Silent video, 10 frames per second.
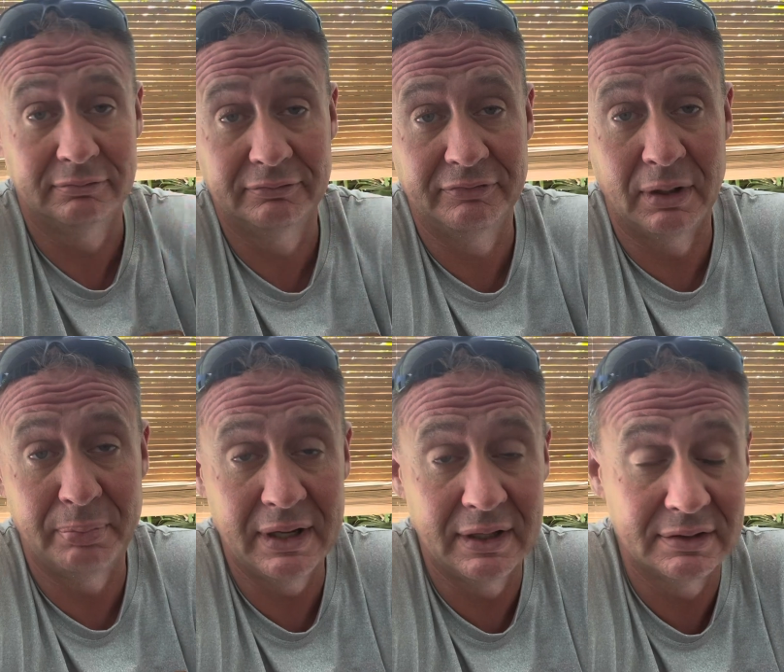
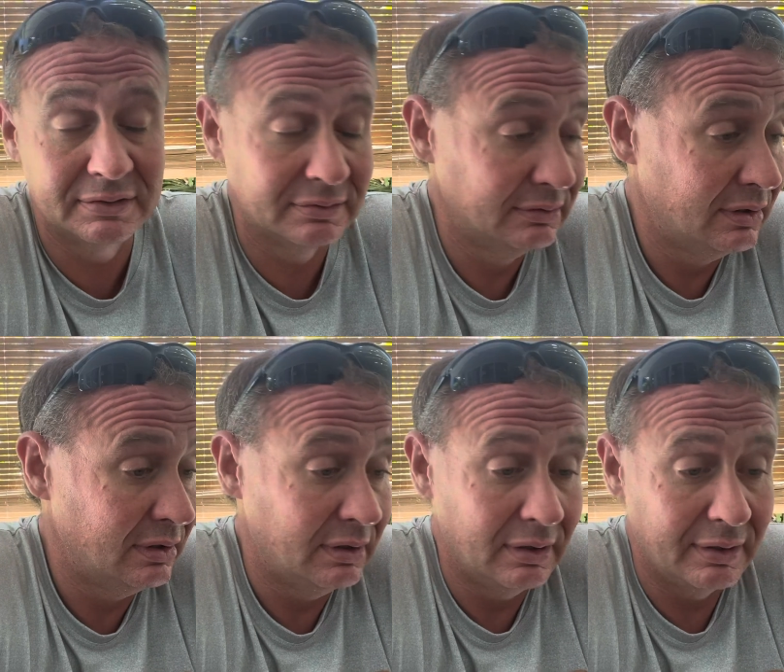Filipinas,
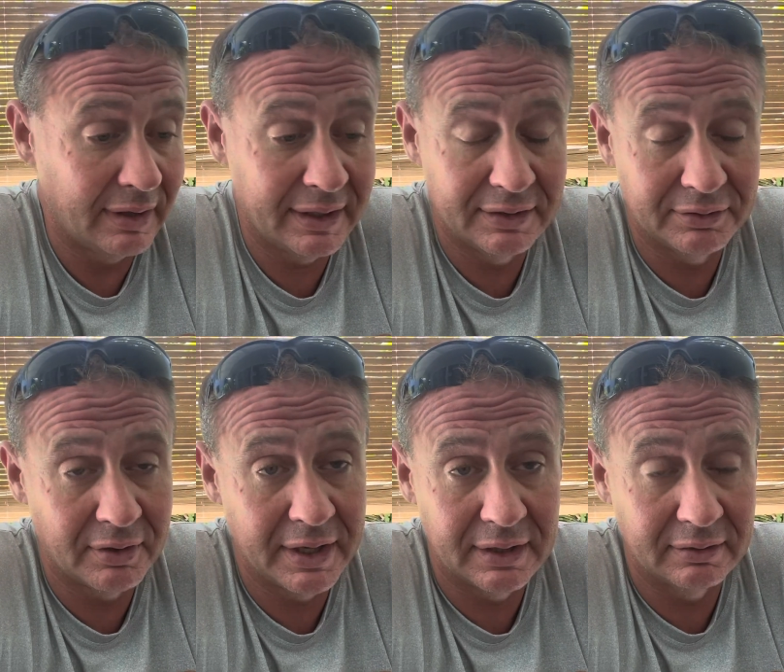they can
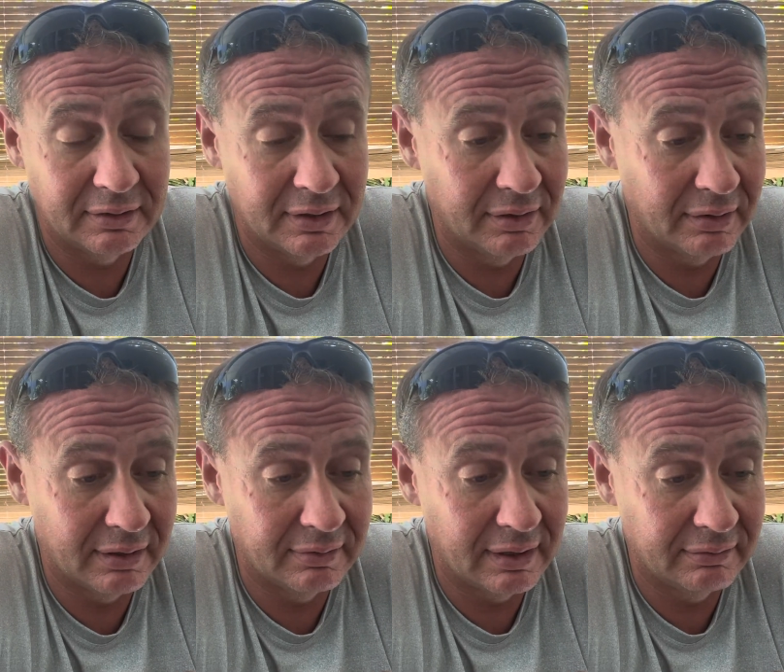drink it. You know,
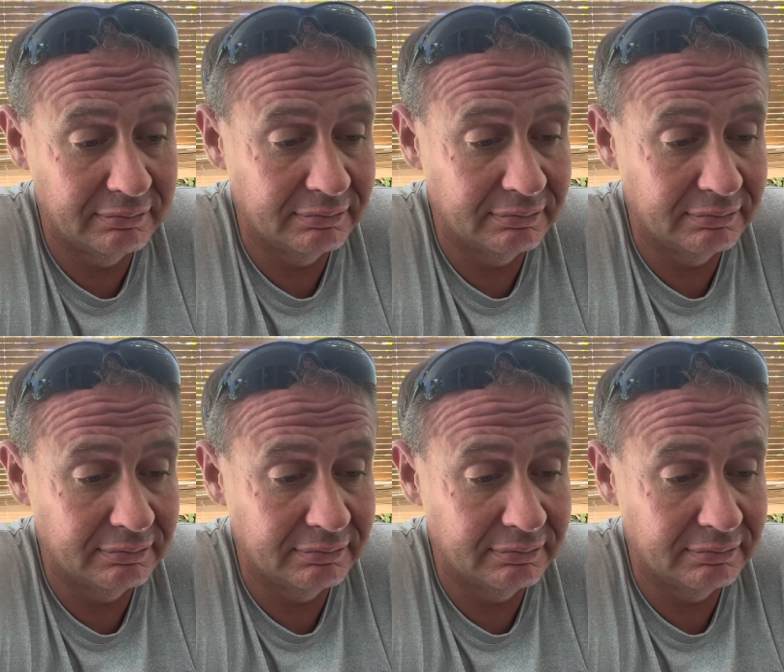they've